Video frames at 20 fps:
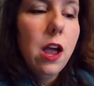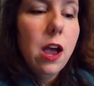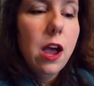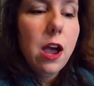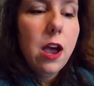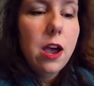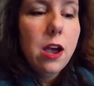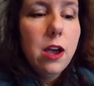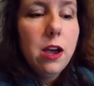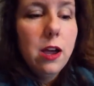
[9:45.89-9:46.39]

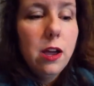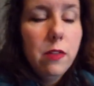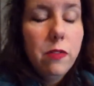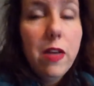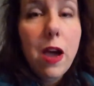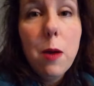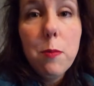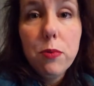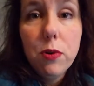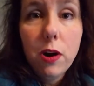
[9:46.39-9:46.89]

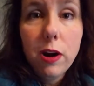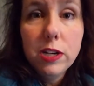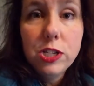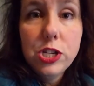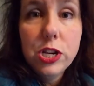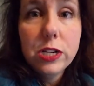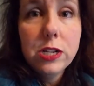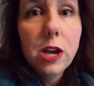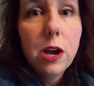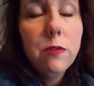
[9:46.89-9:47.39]
That
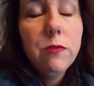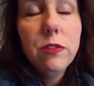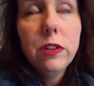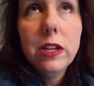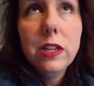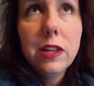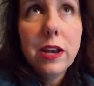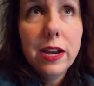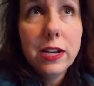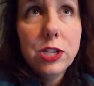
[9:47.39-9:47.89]
project, hopefully
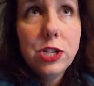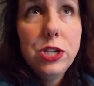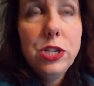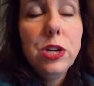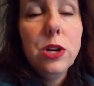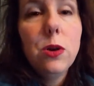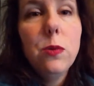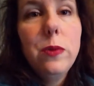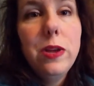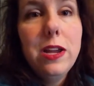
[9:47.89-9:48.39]
in the next
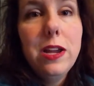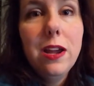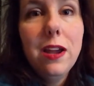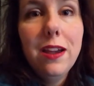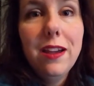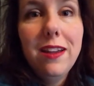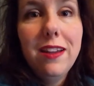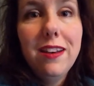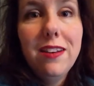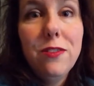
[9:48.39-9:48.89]
year, we
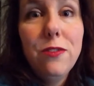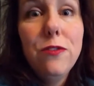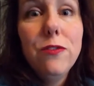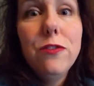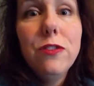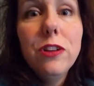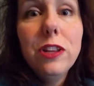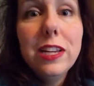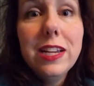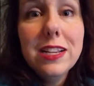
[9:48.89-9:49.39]
can
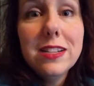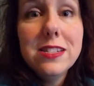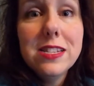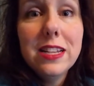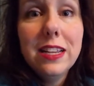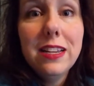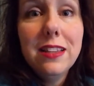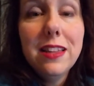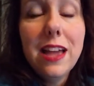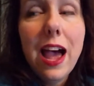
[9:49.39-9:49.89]
fully
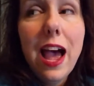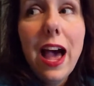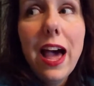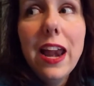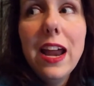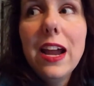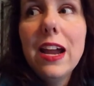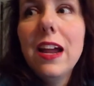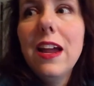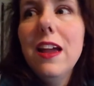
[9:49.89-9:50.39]
insulate the
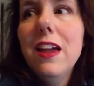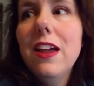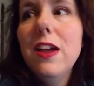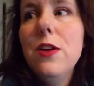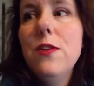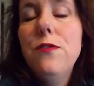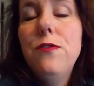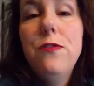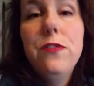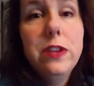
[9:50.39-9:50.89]
attic,
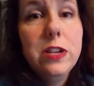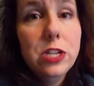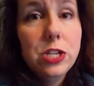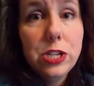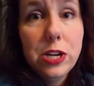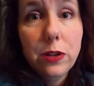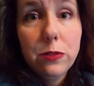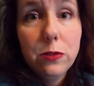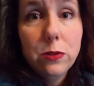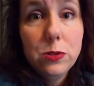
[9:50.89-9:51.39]
finish
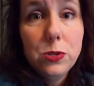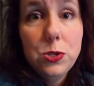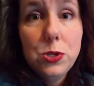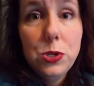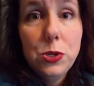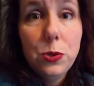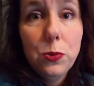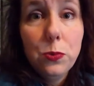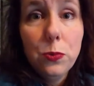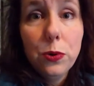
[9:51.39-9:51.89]
out those
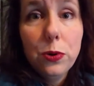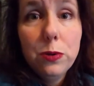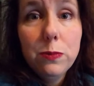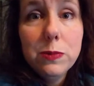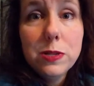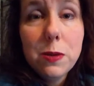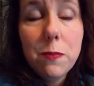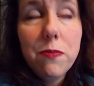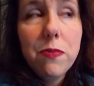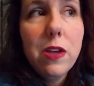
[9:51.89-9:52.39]
2
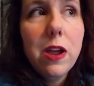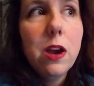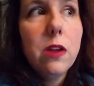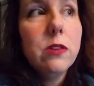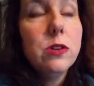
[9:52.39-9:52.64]
rooms up there.